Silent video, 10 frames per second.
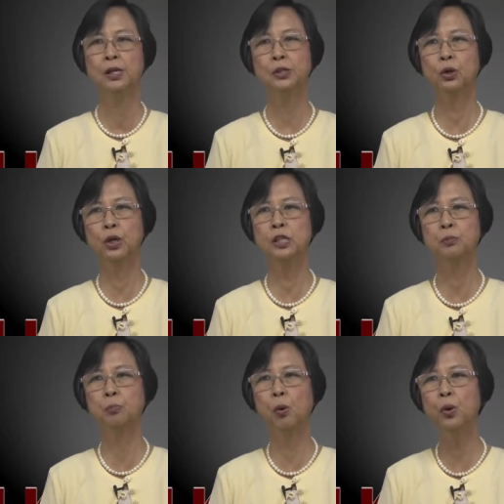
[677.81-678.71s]
So
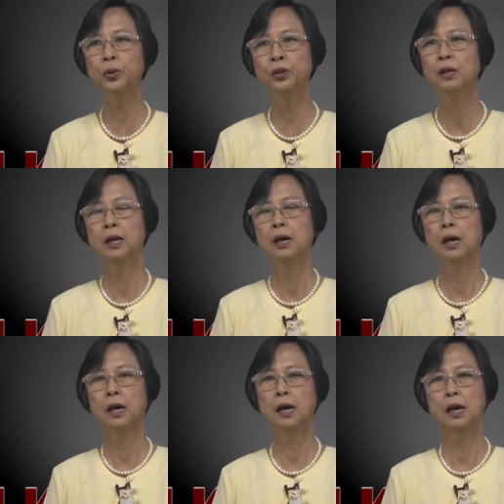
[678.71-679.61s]
it's both
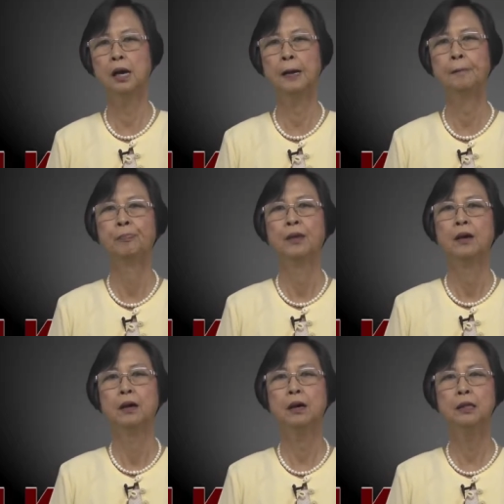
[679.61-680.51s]
uh,
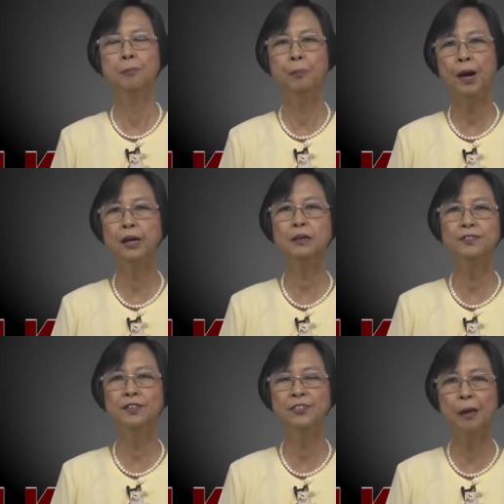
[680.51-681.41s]
on the part
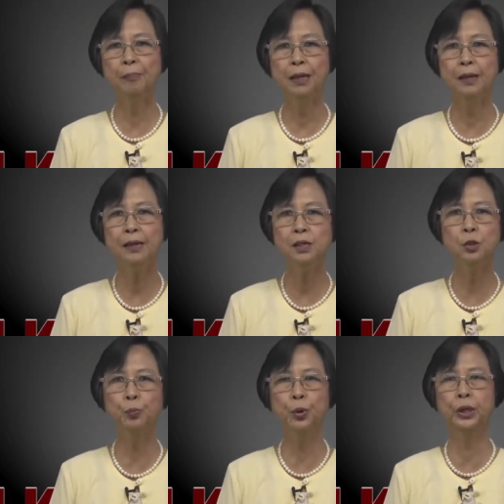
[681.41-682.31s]
of the family
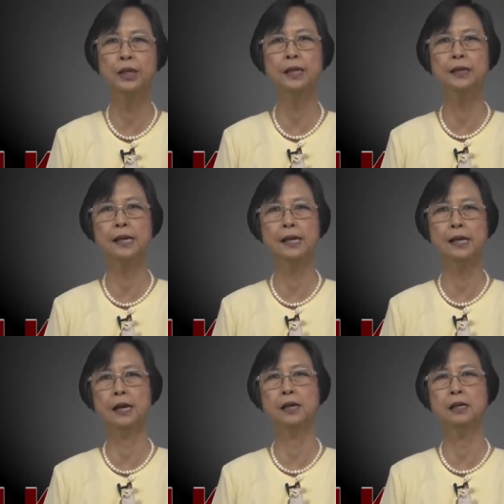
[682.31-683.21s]
supporting
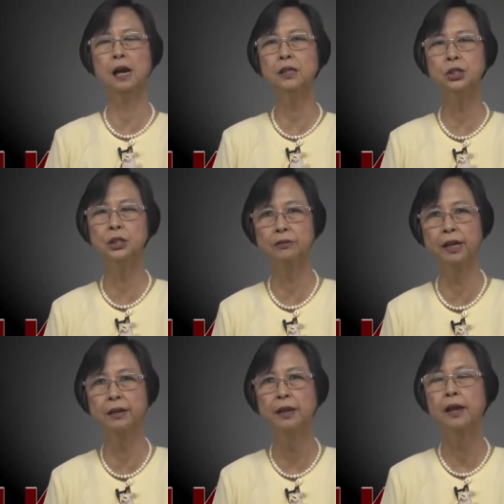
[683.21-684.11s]
the young
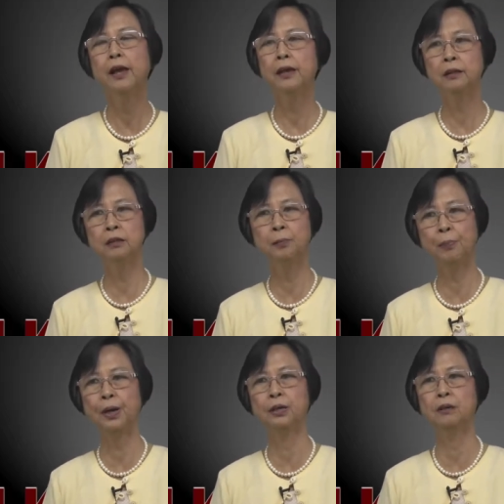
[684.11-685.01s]
children and on the
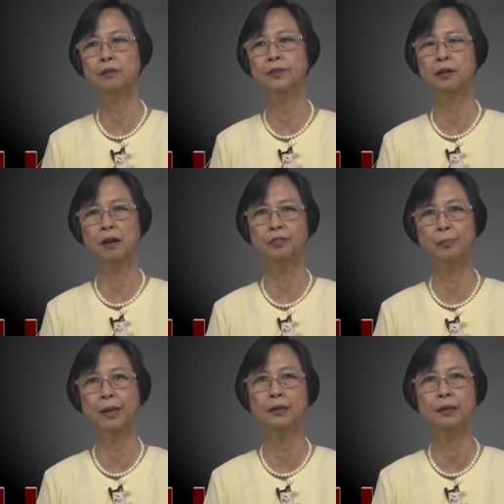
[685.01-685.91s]
part of the
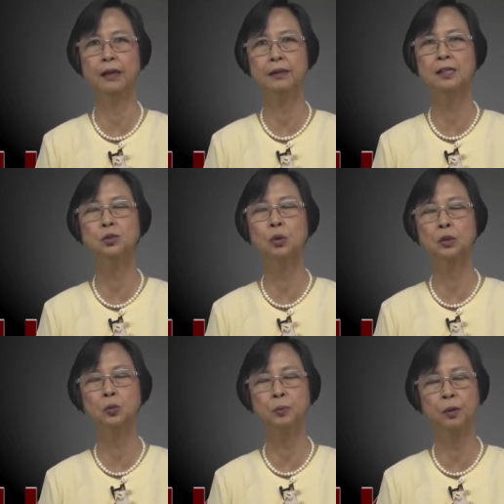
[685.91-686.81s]
government. And that's
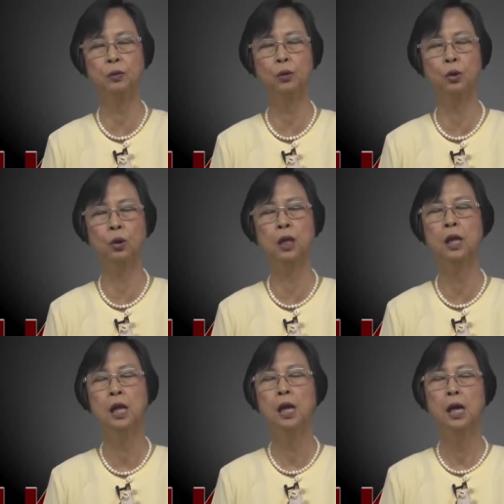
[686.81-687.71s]
what we
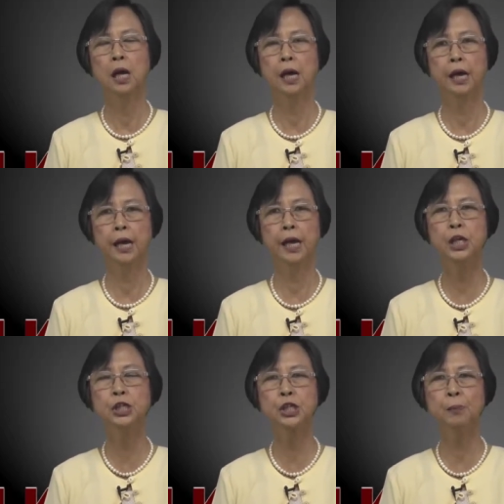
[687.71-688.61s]
call uh,
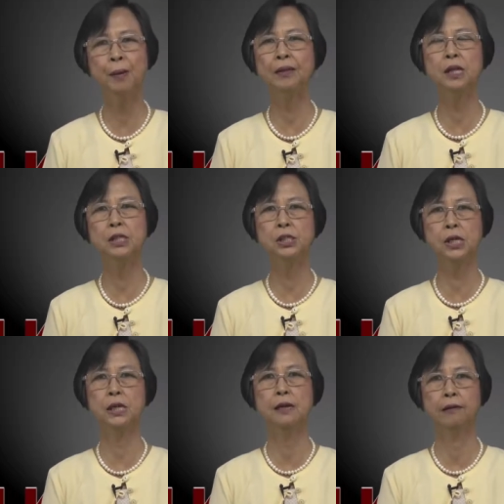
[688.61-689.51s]
age
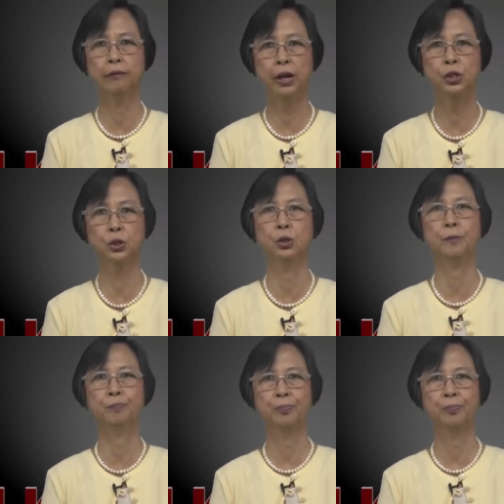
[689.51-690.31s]
dependency ratio.